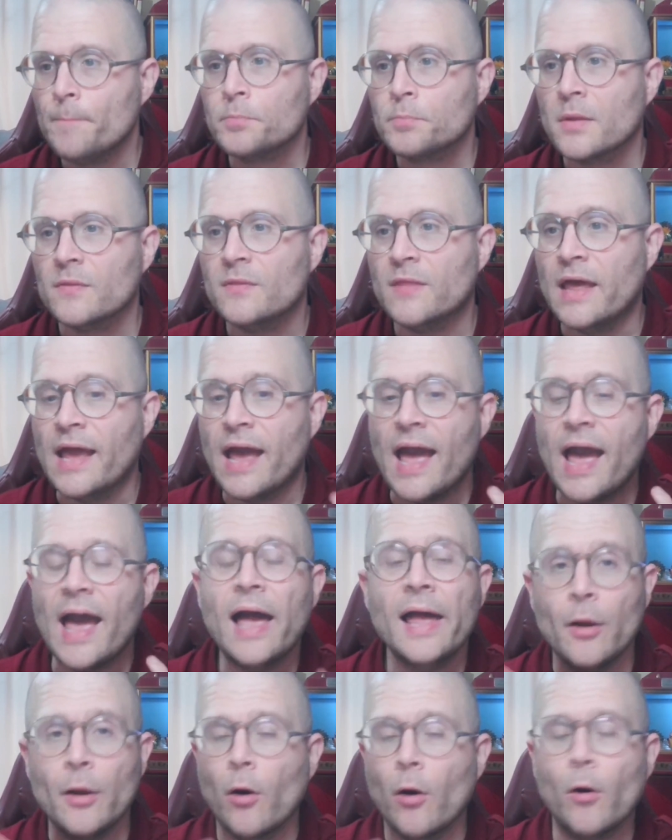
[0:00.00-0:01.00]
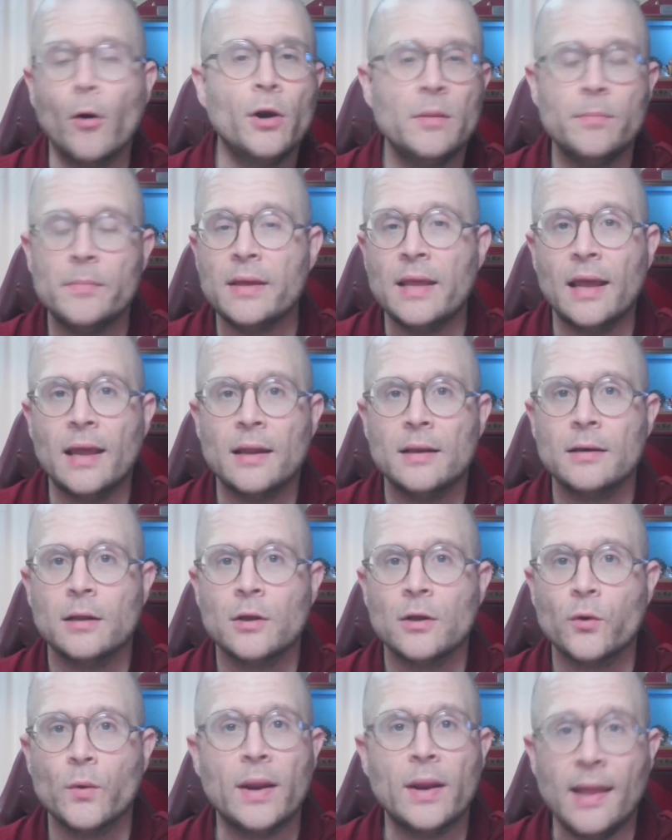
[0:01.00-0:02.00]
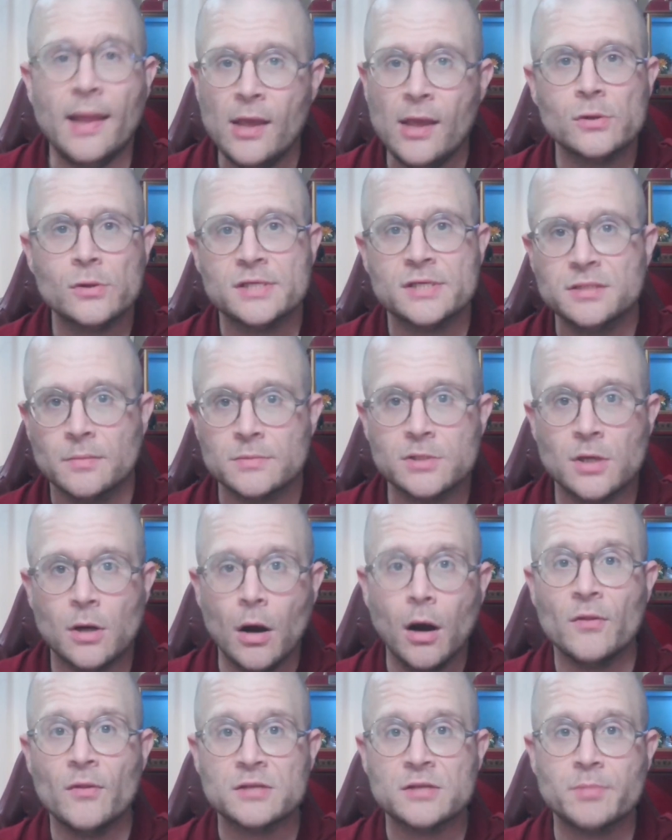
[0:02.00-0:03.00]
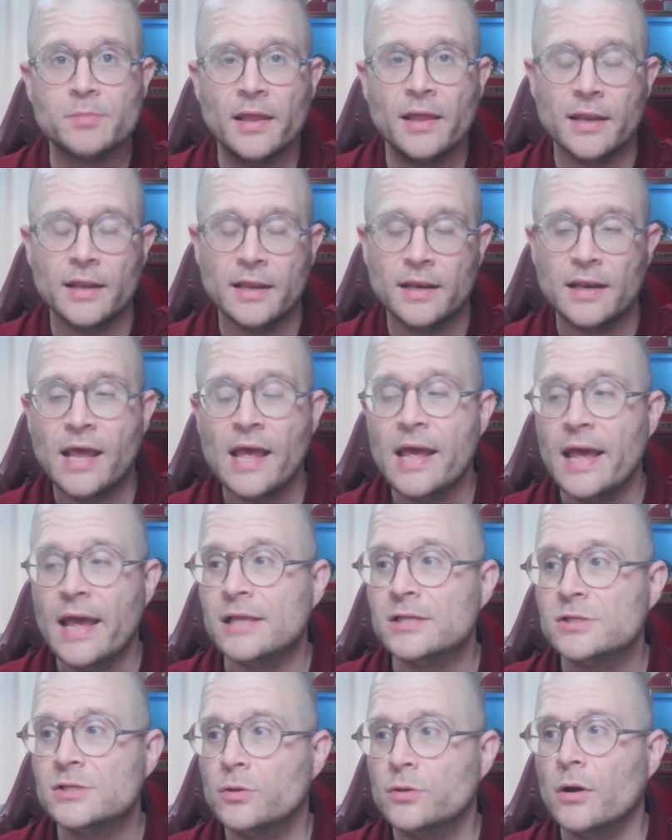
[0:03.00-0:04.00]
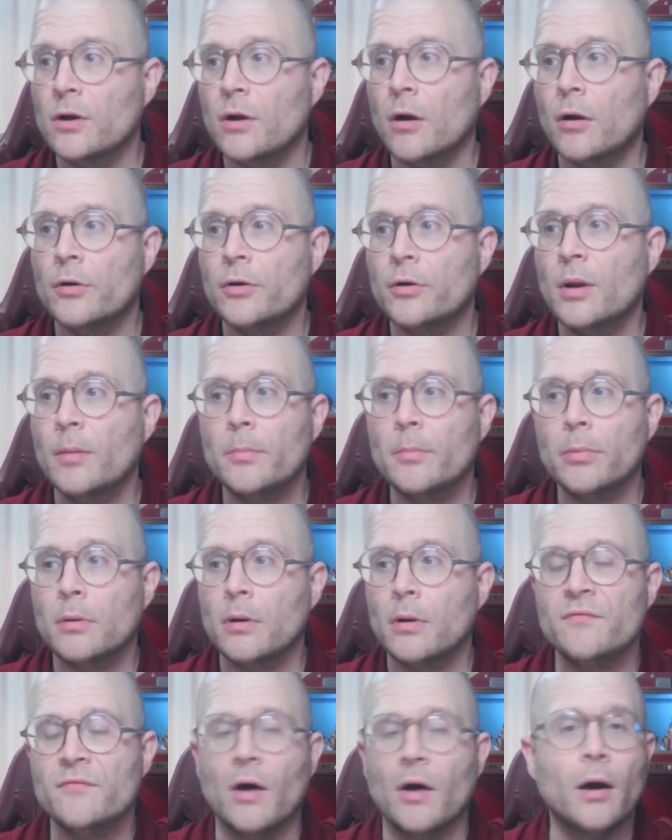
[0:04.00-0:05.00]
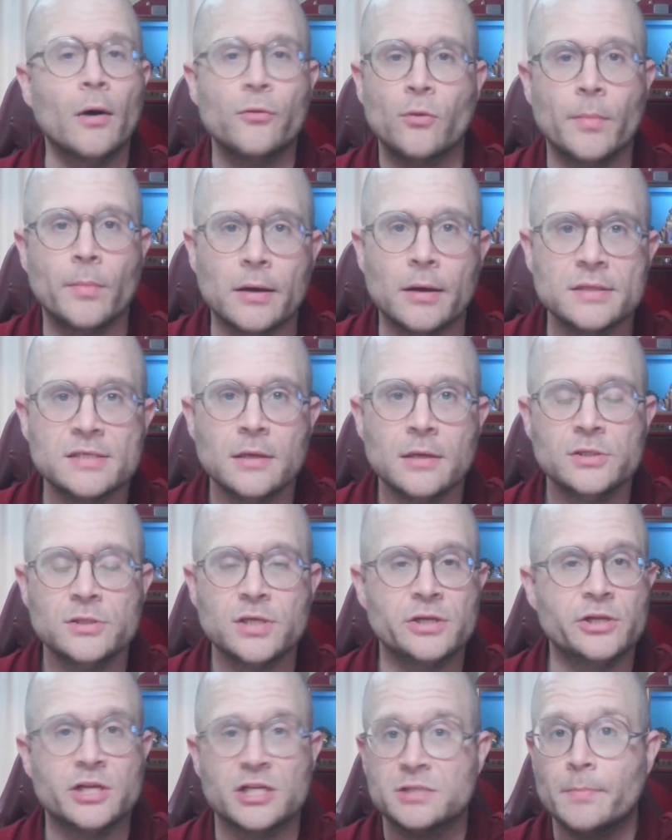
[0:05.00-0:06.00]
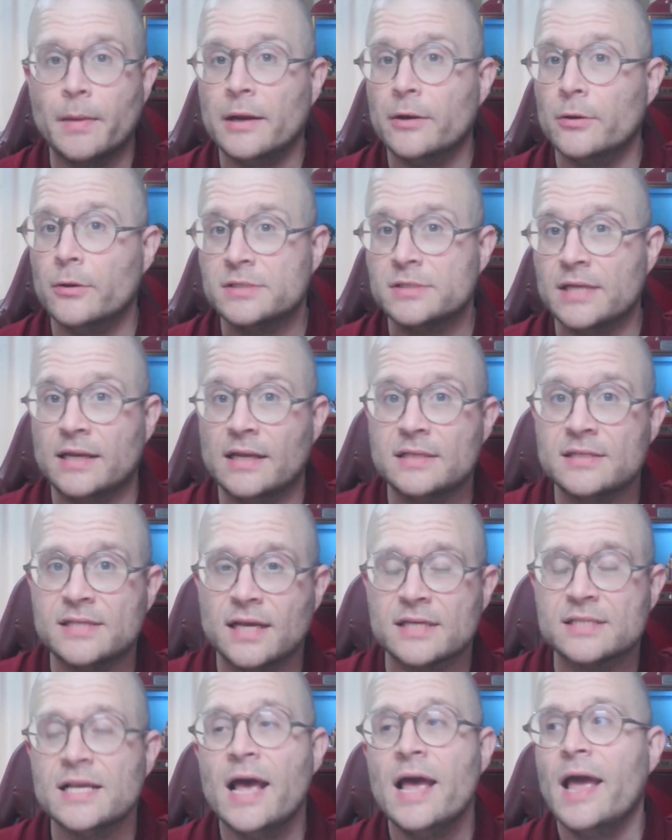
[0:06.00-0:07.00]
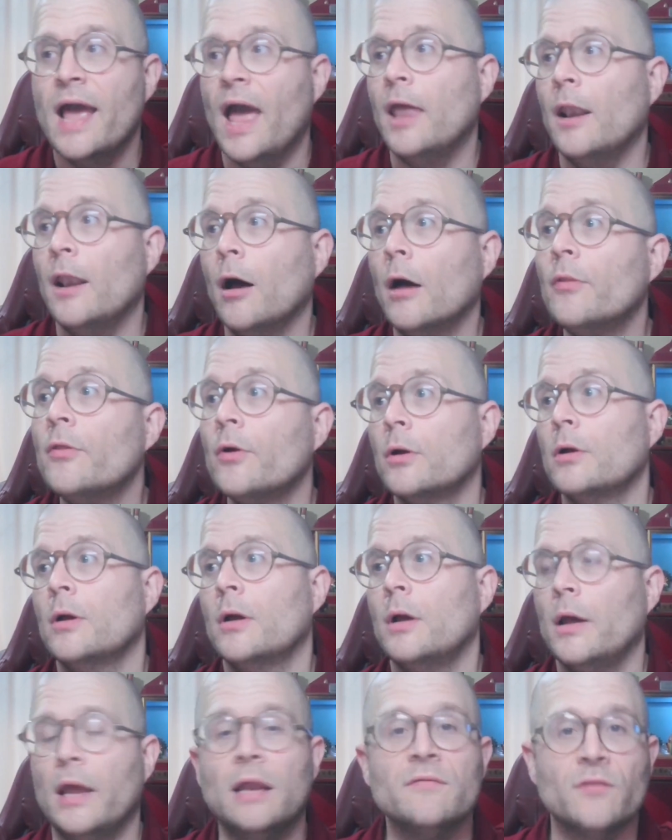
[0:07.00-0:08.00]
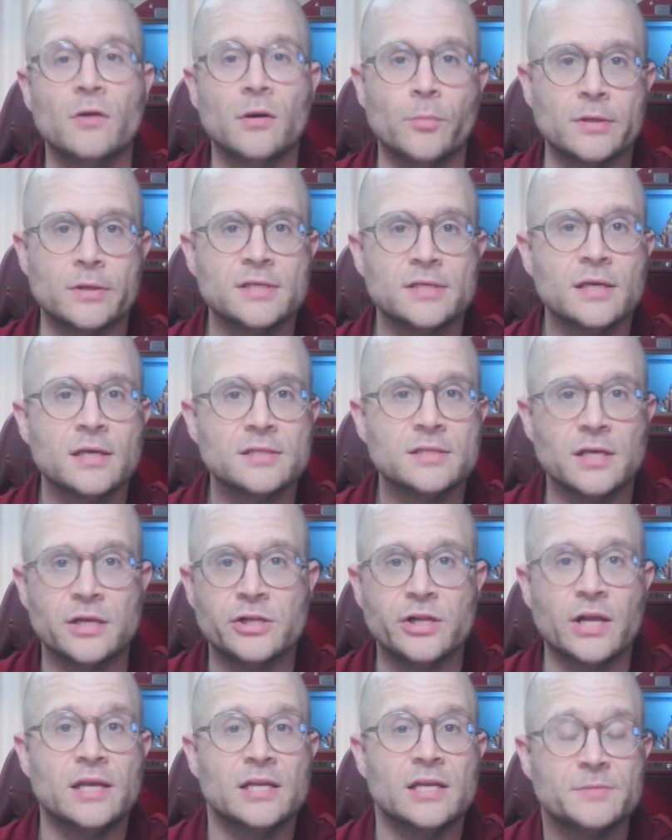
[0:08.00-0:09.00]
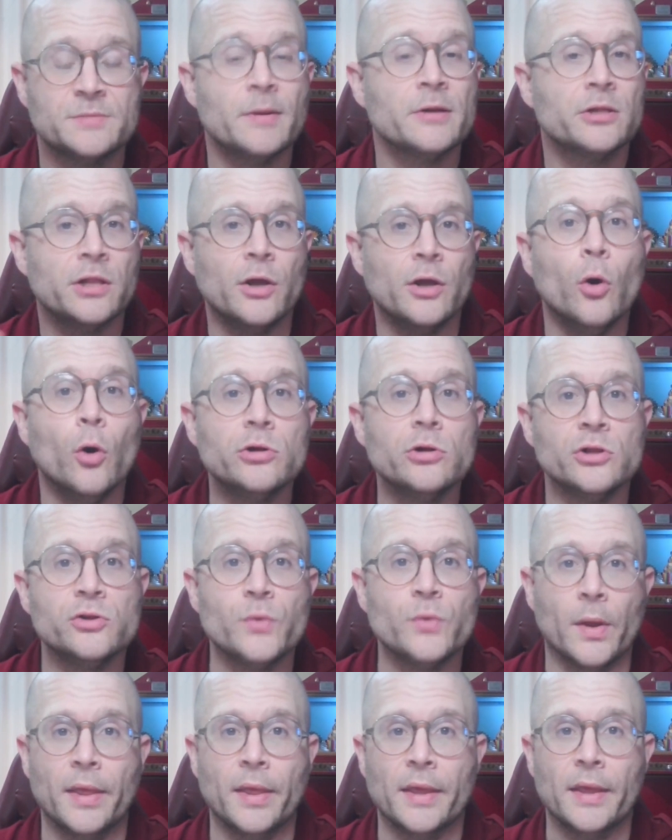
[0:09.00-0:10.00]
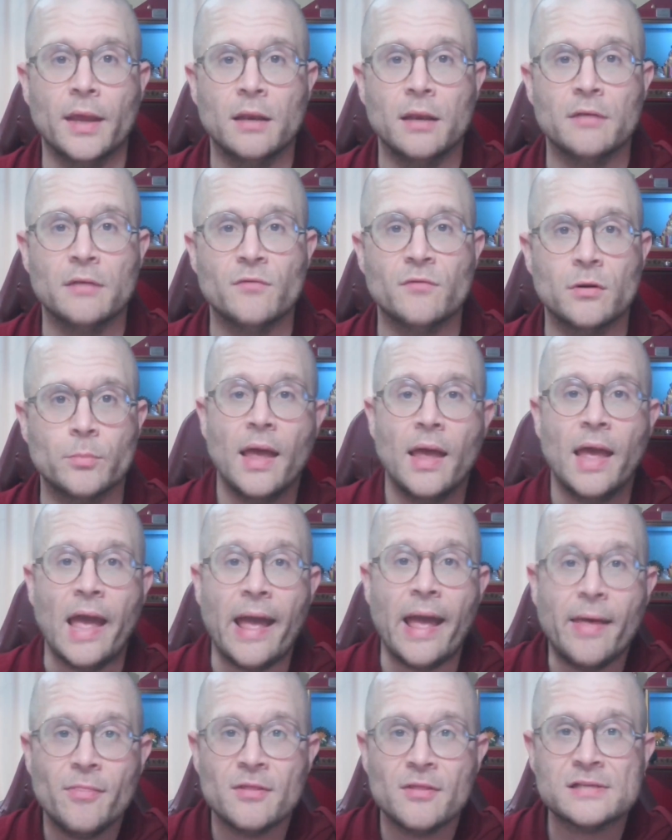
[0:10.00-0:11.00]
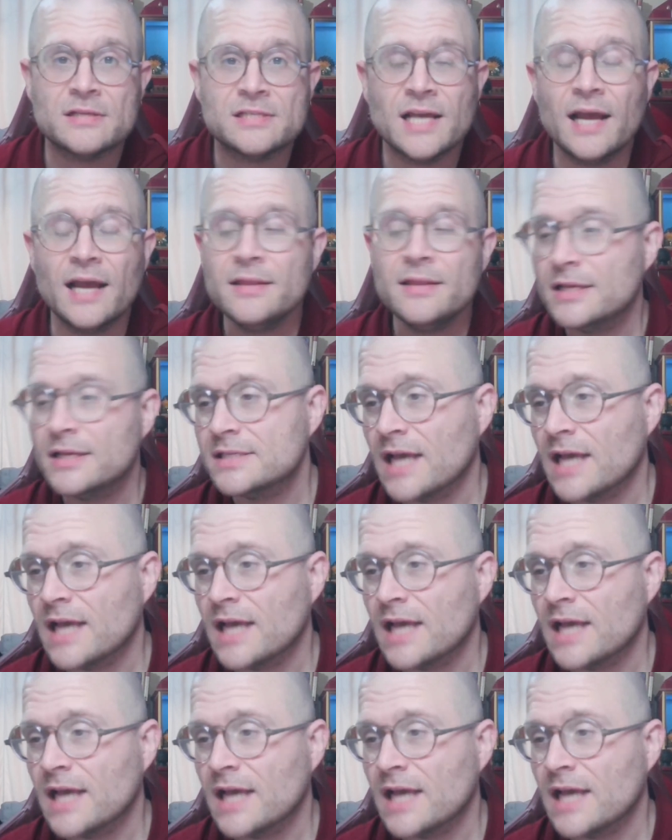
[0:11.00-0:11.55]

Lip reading: they had already began creating ecosystems on this planet. And so there are a number of arthropods, such as spiders and insects, and other invertebrates, such as especially ocean-dwelling invertebrates. And the scientists kind of